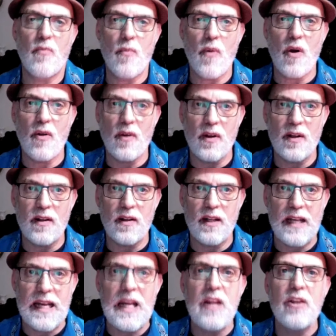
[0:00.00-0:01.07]
The
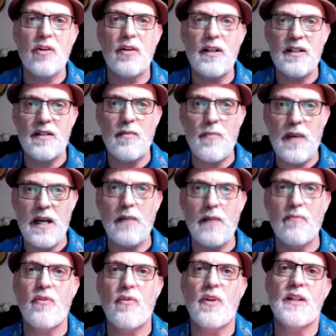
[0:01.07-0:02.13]
ether is the medium
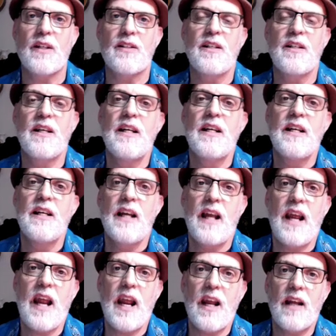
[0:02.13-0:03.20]
for this,
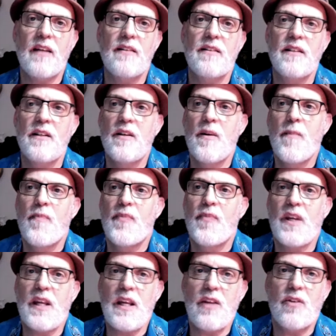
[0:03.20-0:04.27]
and the
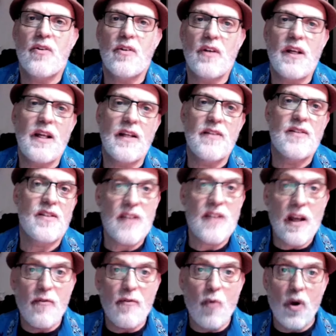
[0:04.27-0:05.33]
ether is a
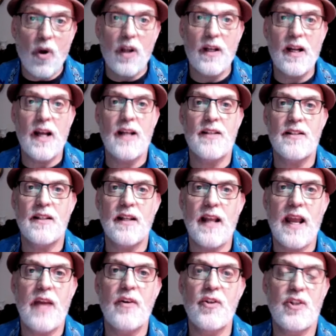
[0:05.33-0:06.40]
self-organizing
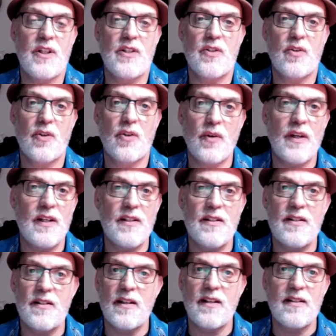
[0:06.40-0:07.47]
energy. So
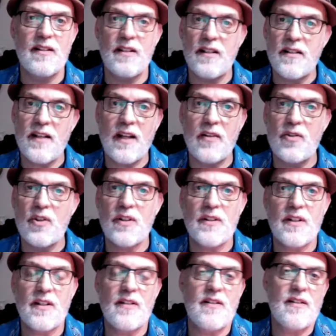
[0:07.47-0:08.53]
it's the intelligence.
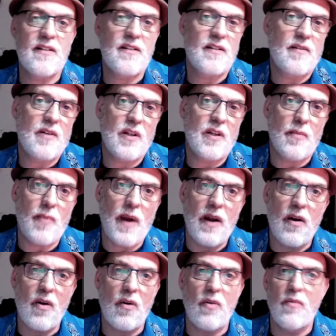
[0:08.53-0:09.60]
It's, by
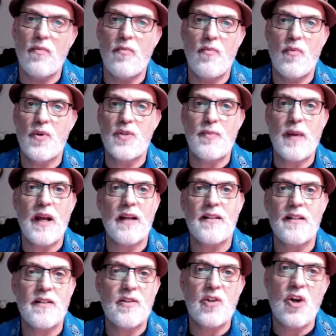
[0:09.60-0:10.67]
all respects,
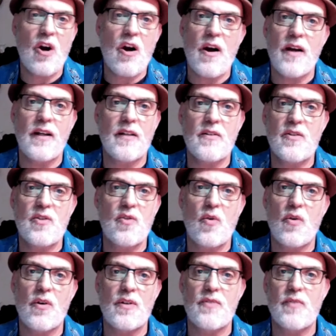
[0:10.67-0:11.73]
it's God, it's
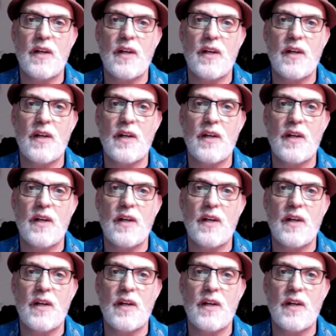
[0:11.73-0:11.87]
source, right?